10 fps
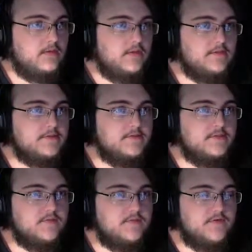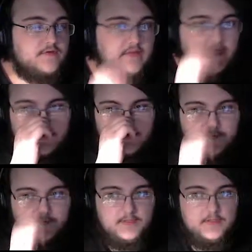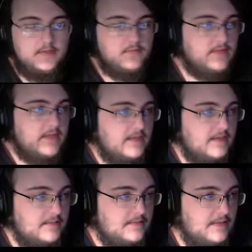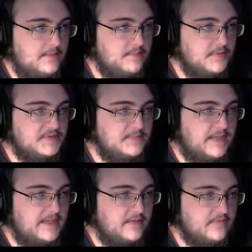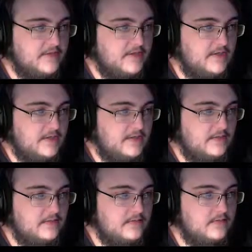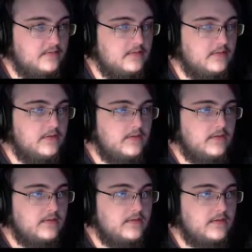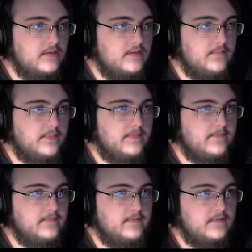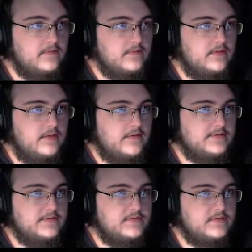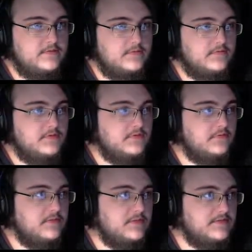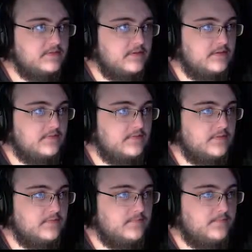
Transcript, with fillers: Okay, so since we fucked that up, we gotta kind of boost them back over here. Okay. Now as soon as you... Yes, okay, there we go.